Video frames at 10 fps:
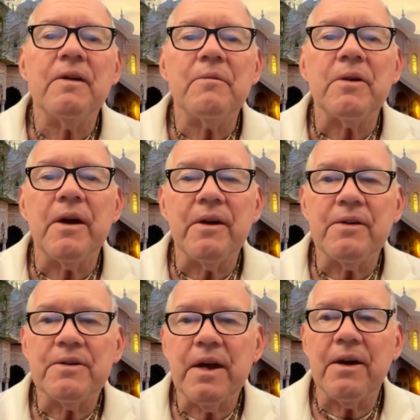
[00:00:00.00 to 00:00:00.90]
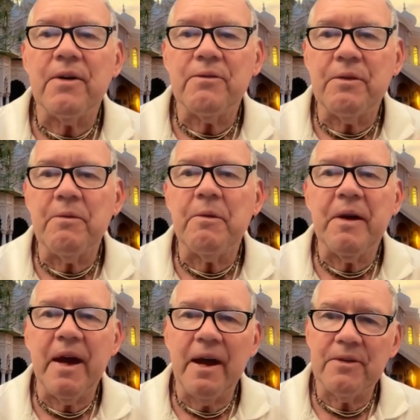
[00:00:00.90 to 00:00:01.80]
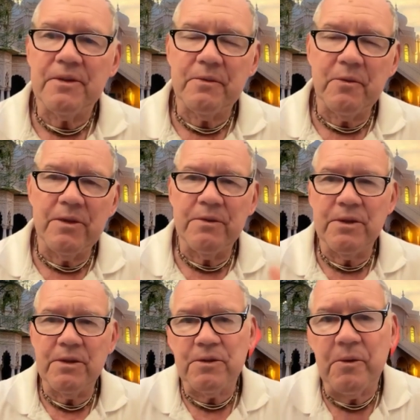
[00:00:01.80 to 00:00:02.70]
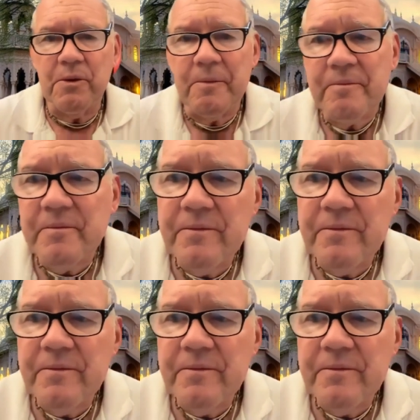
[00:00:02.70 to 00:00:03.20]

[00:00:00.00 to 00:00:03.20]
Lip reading: prayers echoed from the past, weathering the storm.